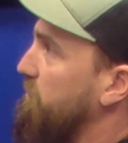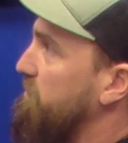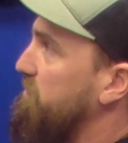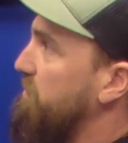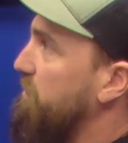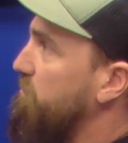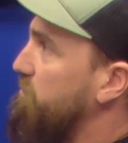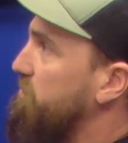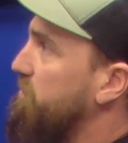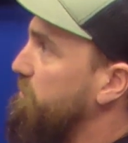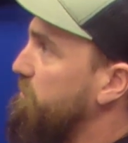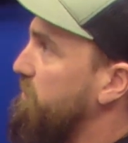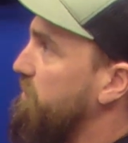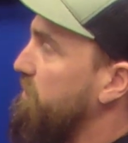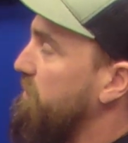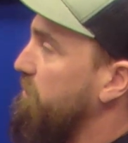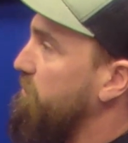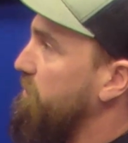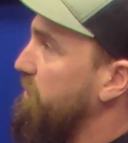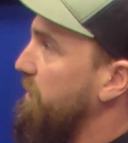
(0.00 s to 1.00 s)
we sold
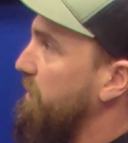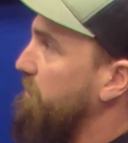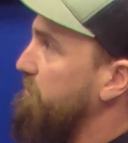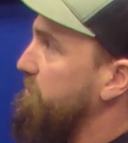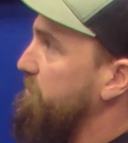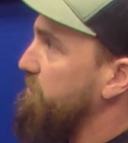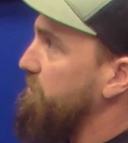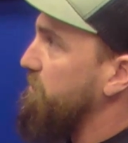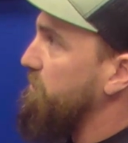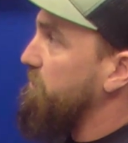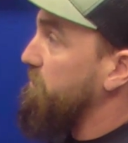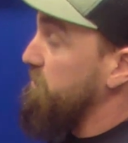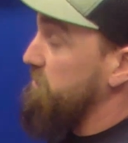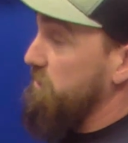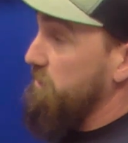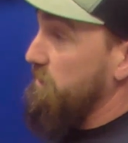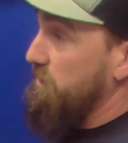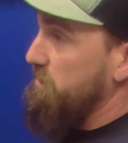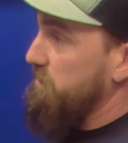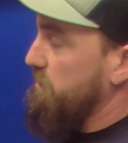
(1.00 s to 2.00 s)
something that we absolutely
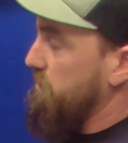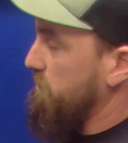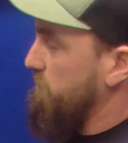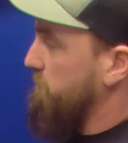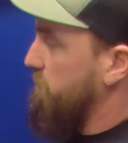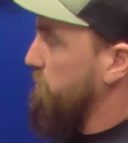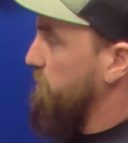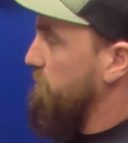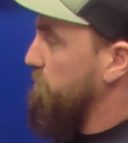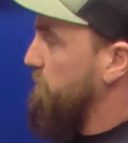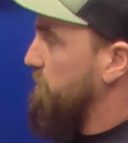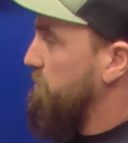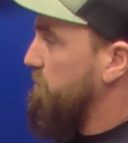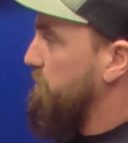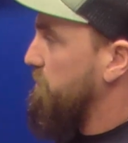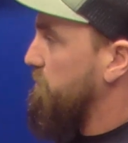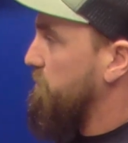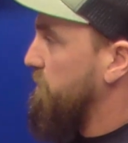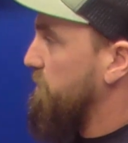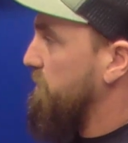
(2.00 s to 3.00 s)
sell it, but we, we
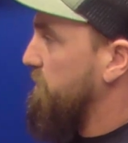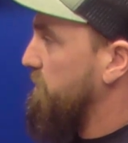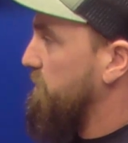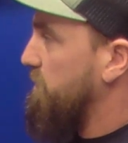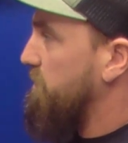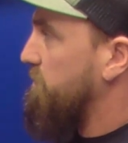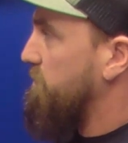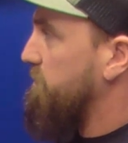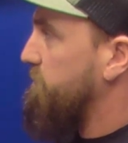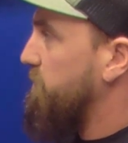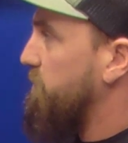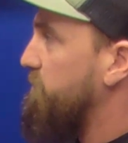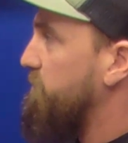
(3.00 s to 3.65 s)
we literally